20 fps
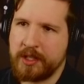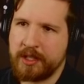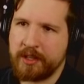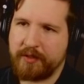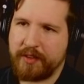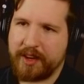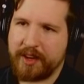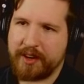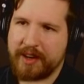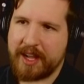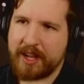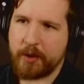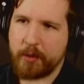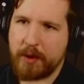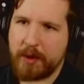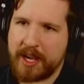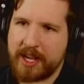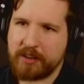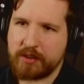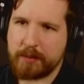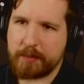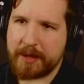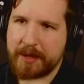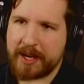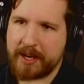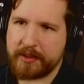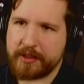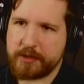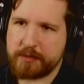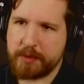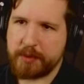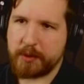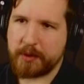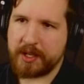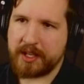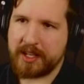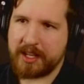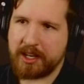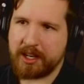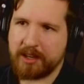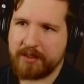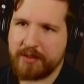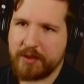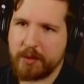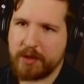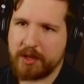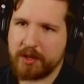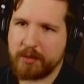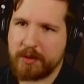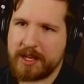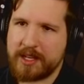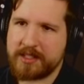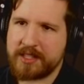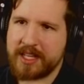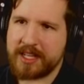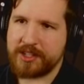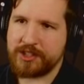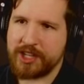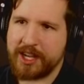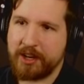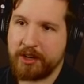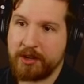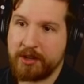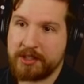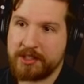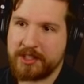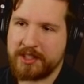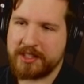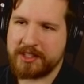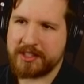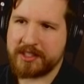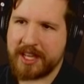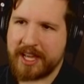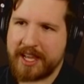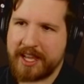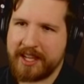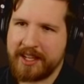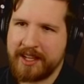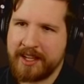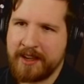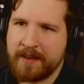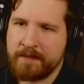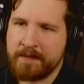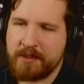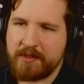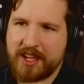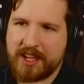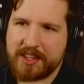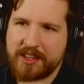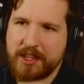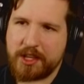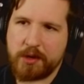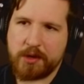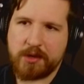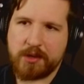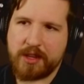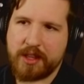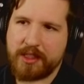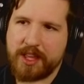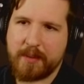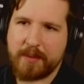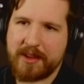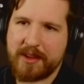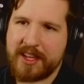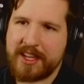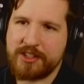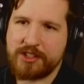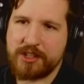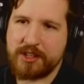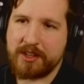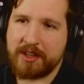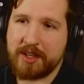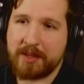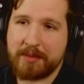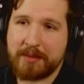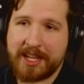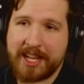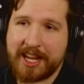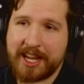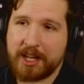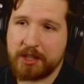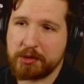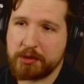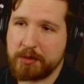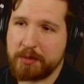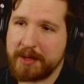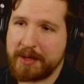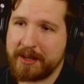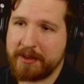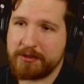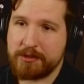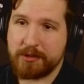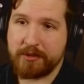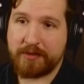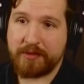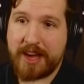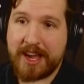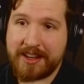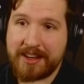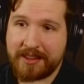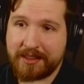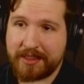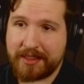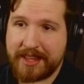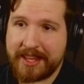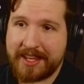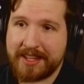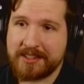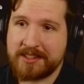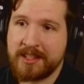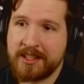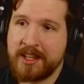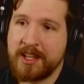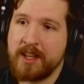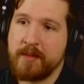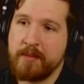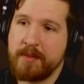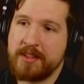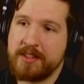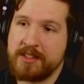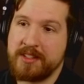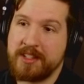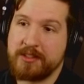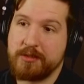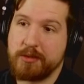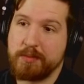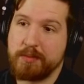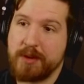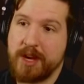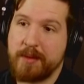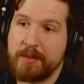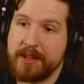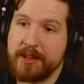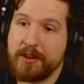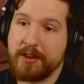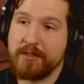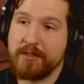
need to figure out a way to repair this broken gear if you want to raise that giant hook to the sky. The fact that you know nothing about engineering, mechanical repairs, or finding things means that this will probably go